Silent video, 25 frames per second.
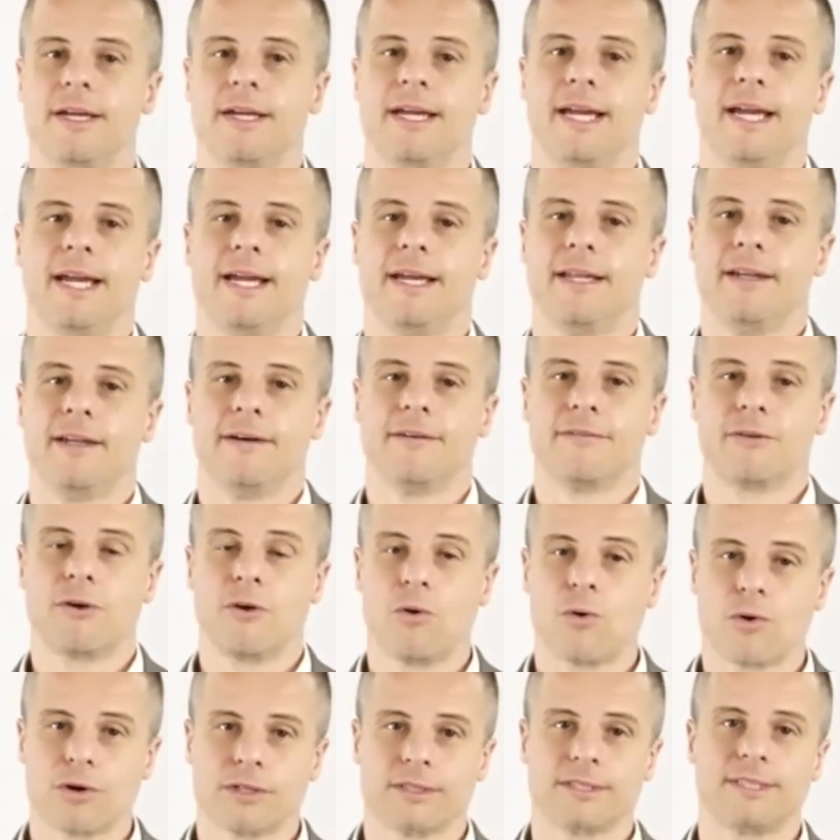And of
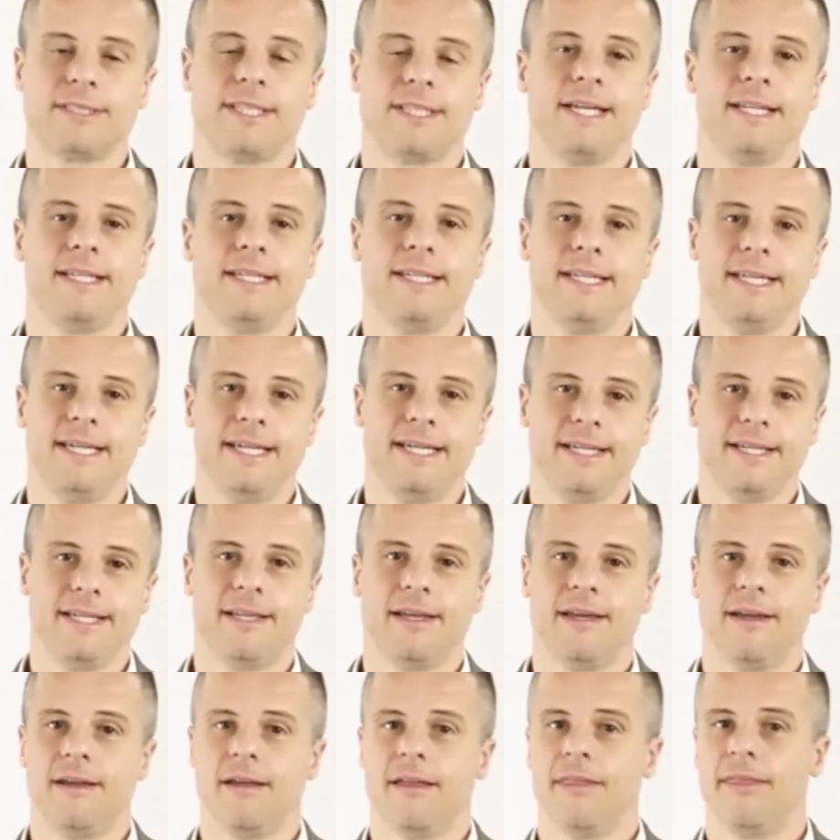course, they
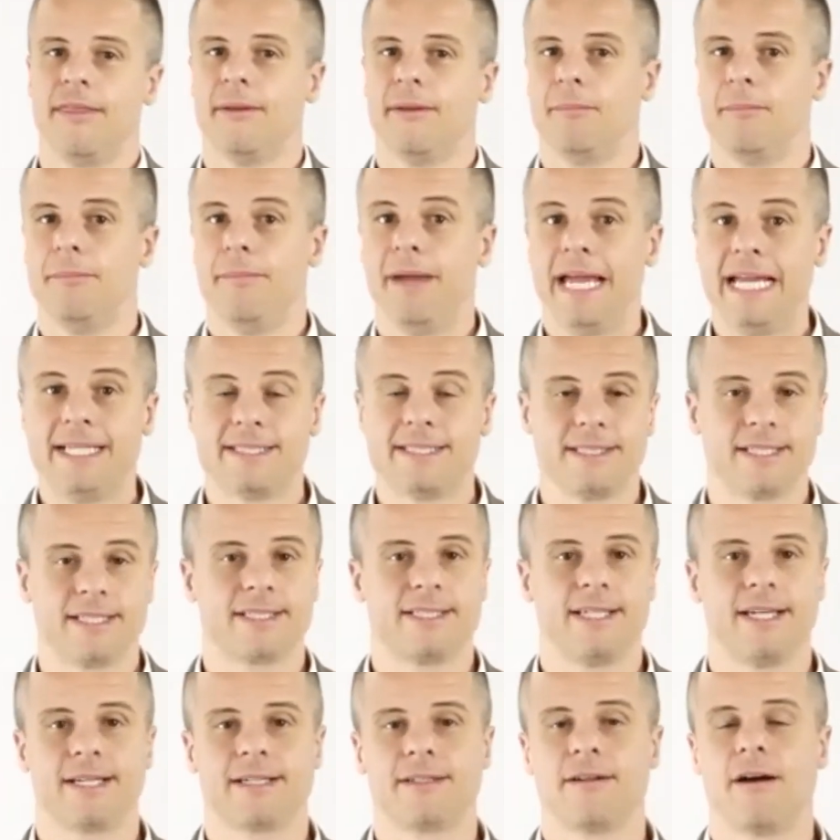need the
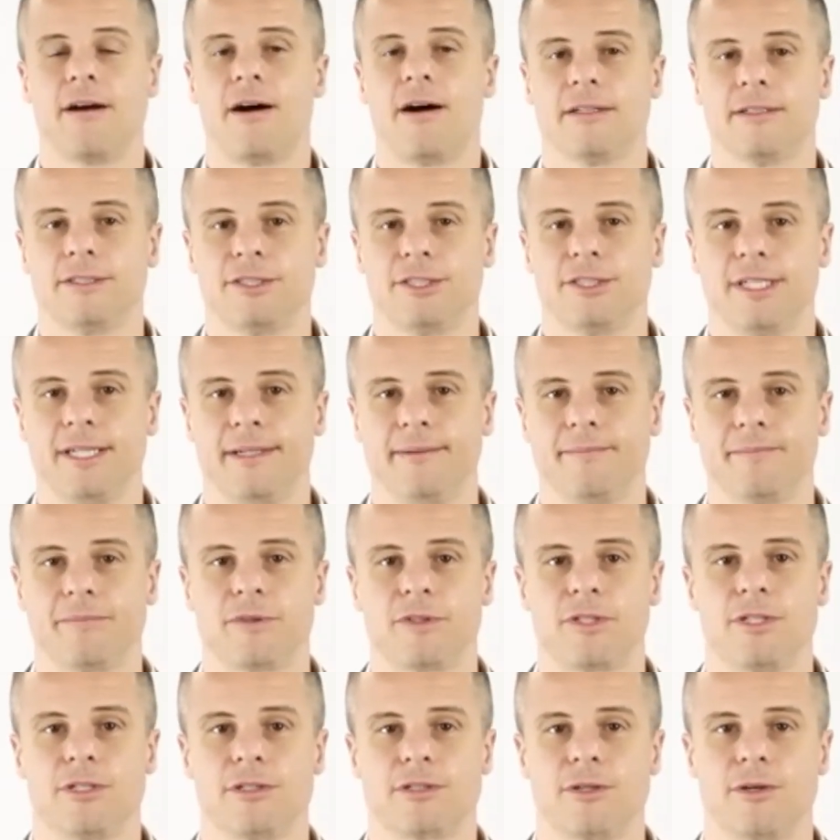basic technology
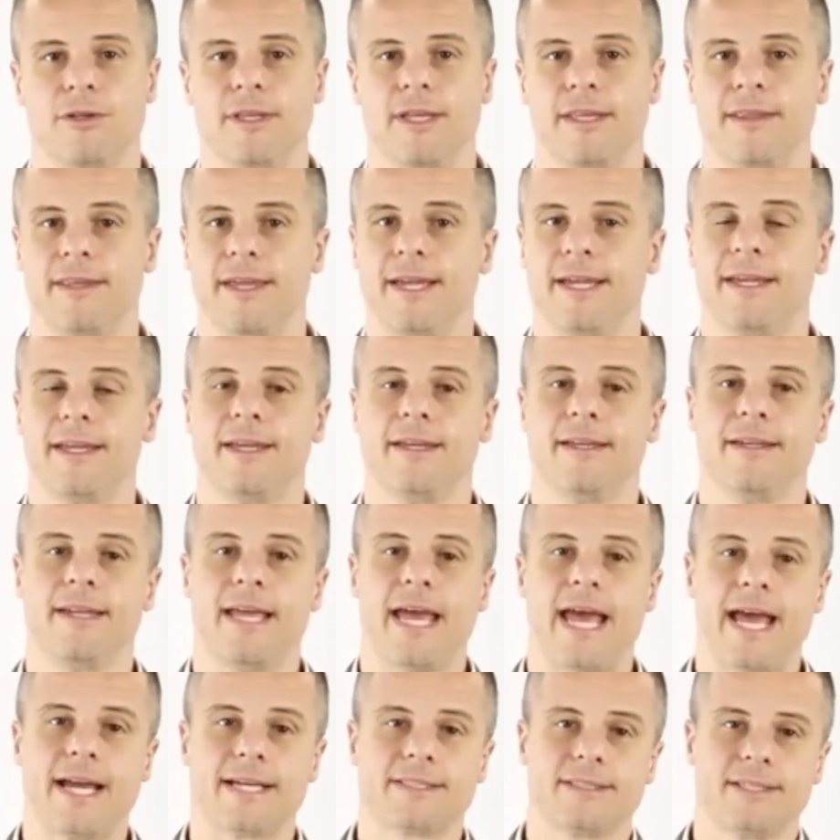so that they can
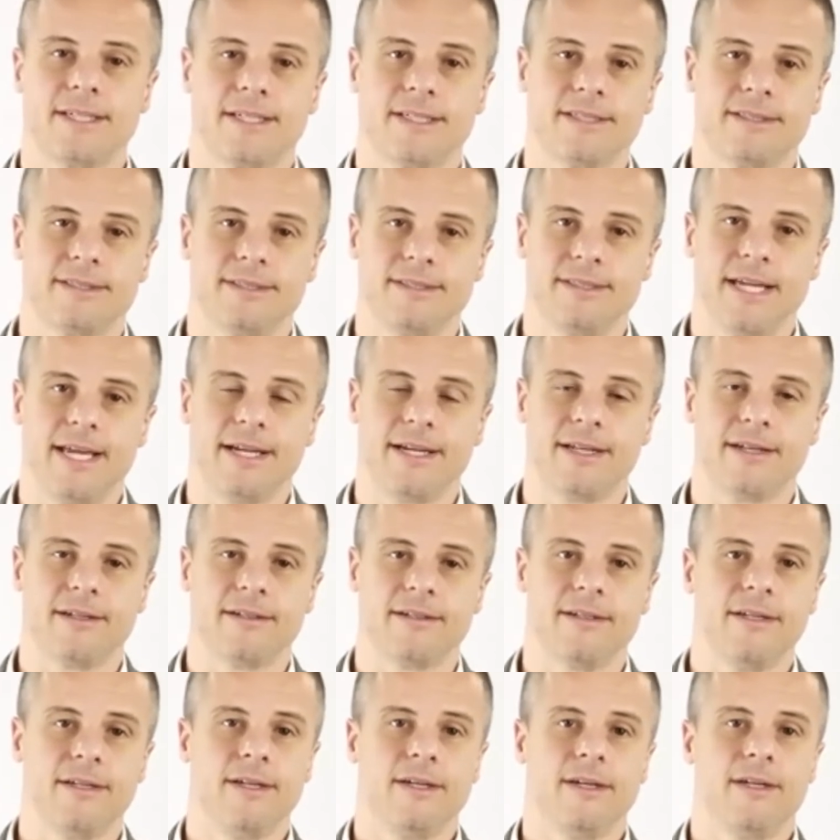access data
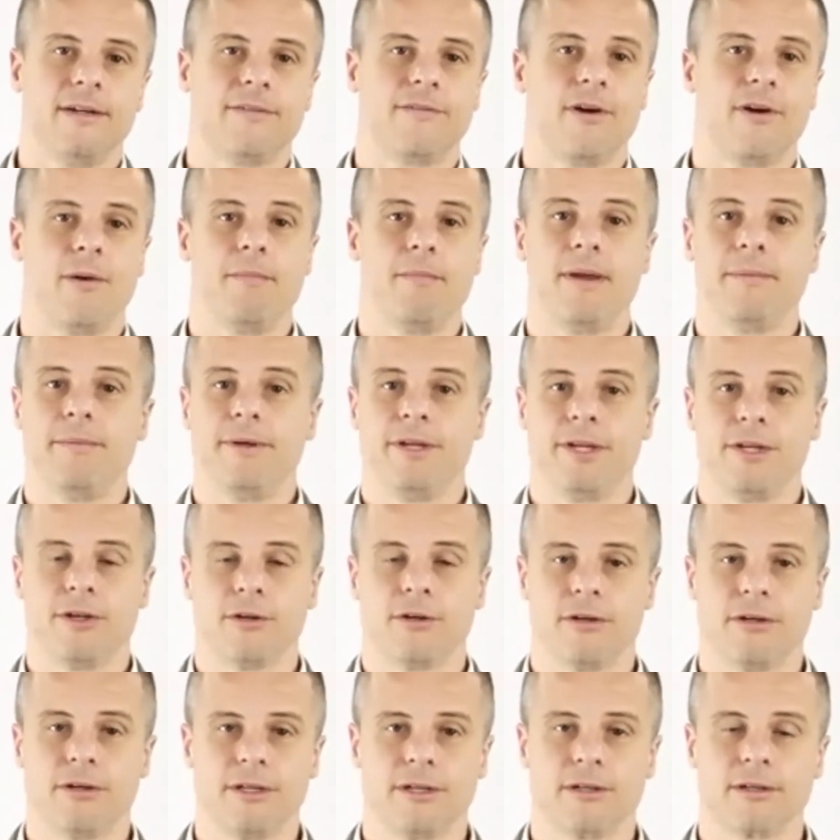from maybe
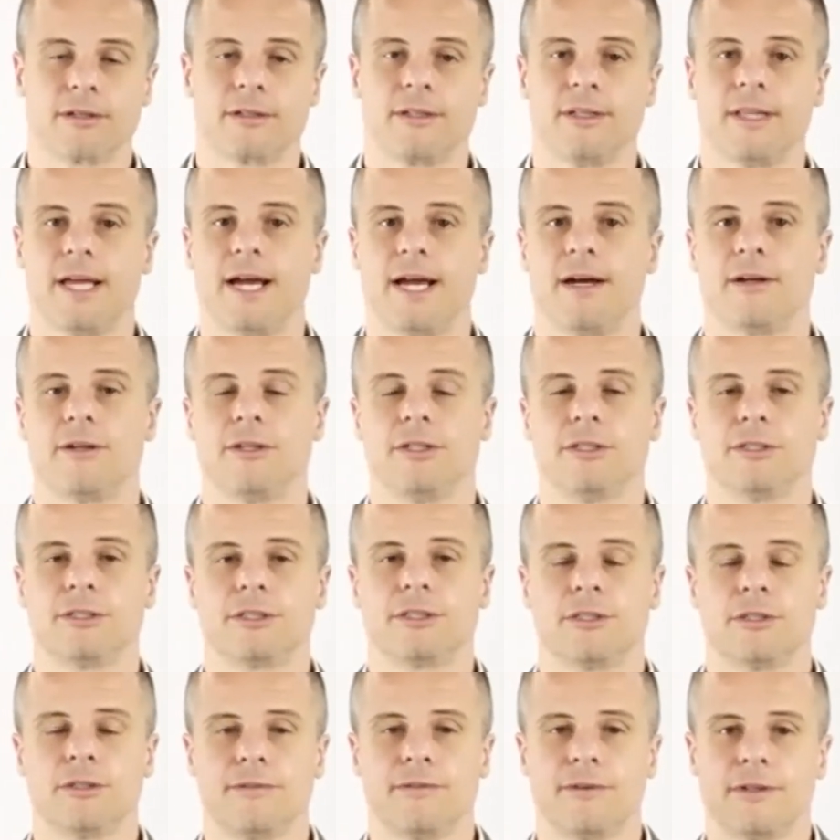your cloud or your
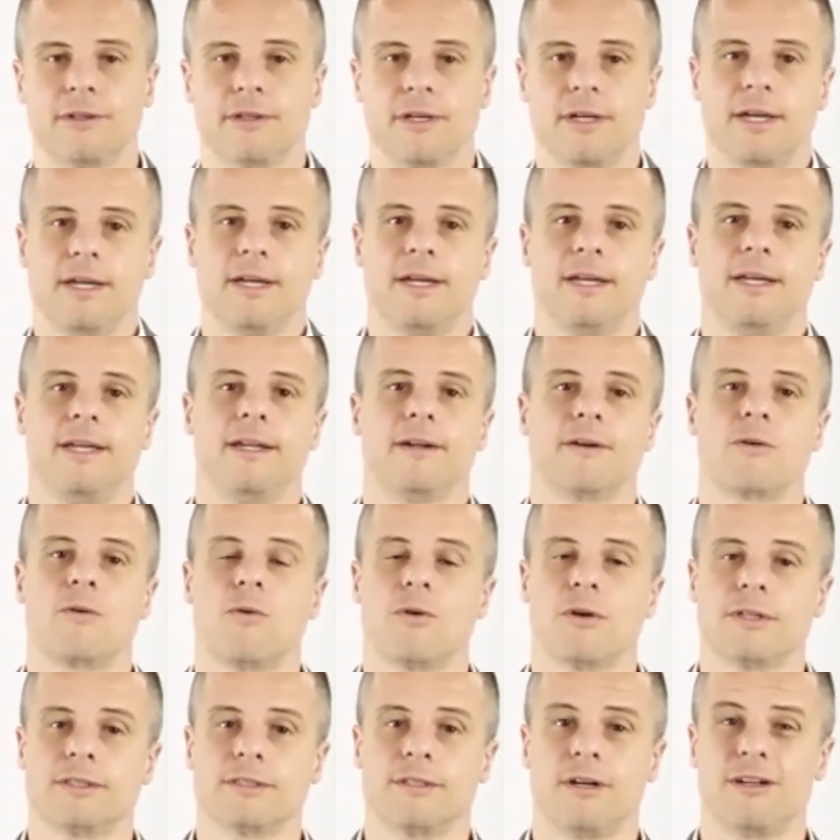server, and of
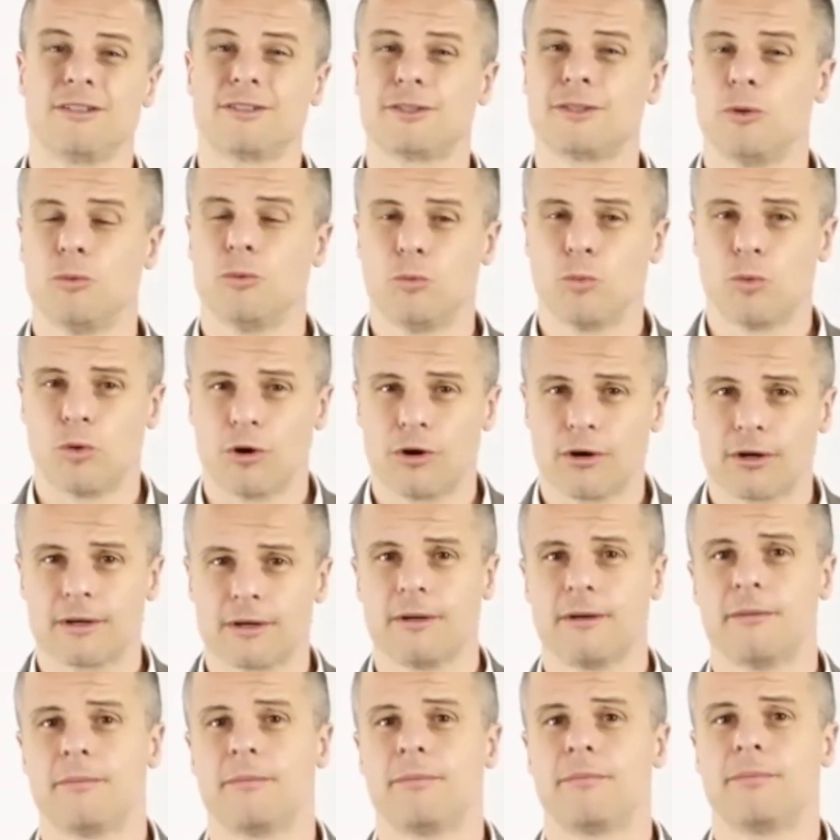course, also work
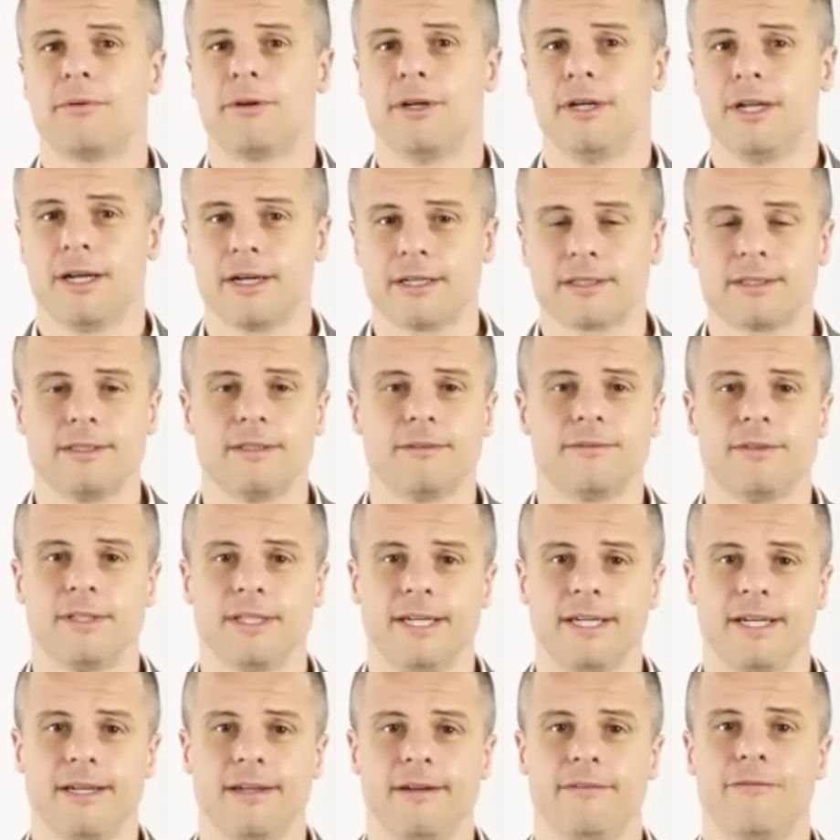
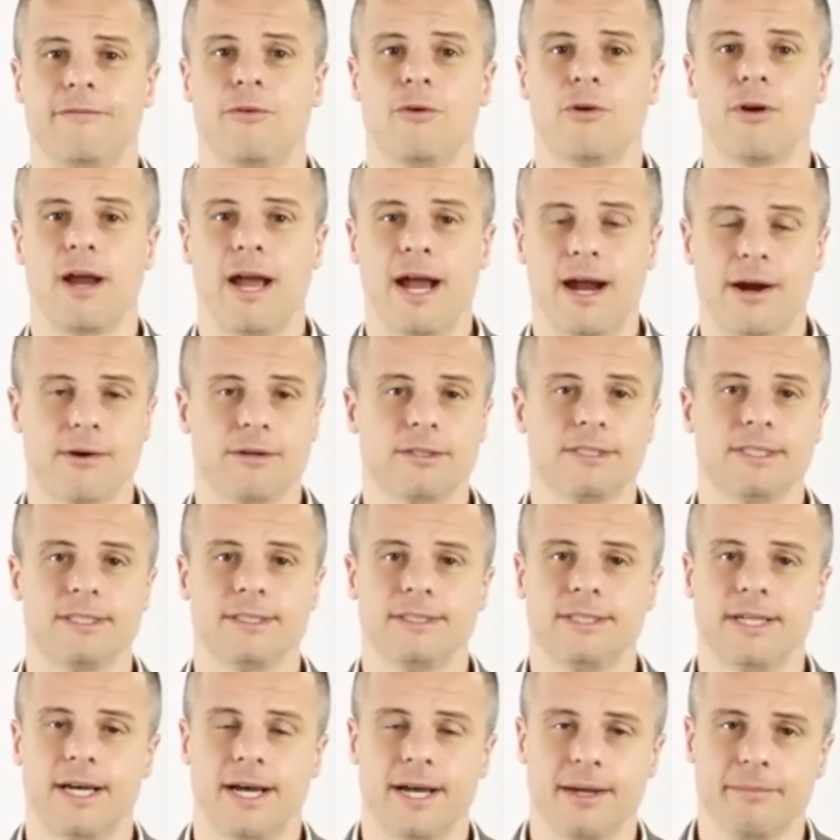productively for hours at a
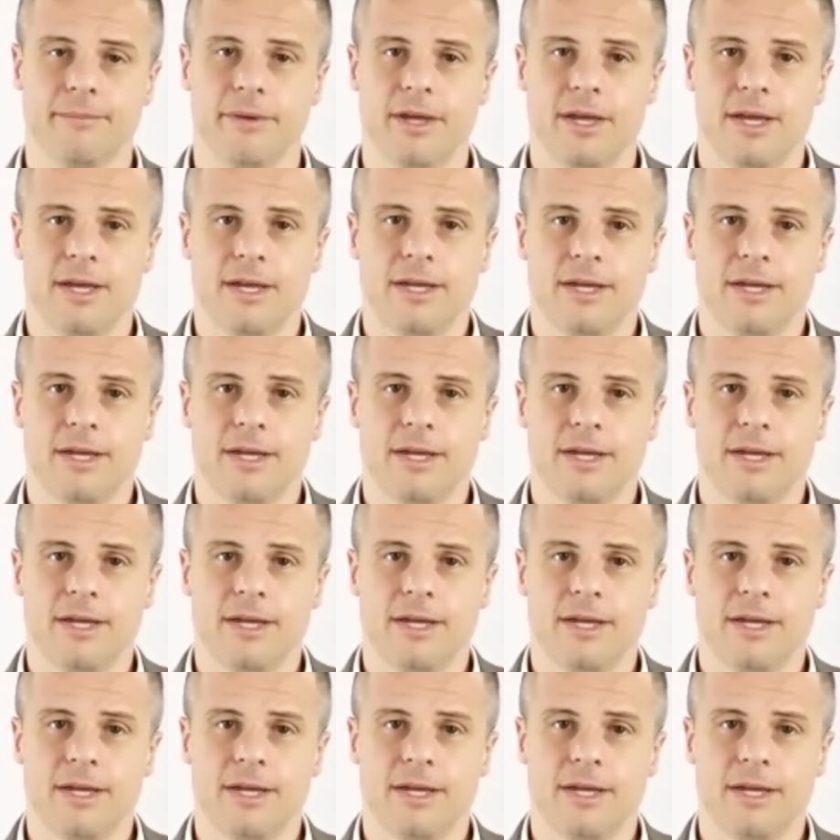time.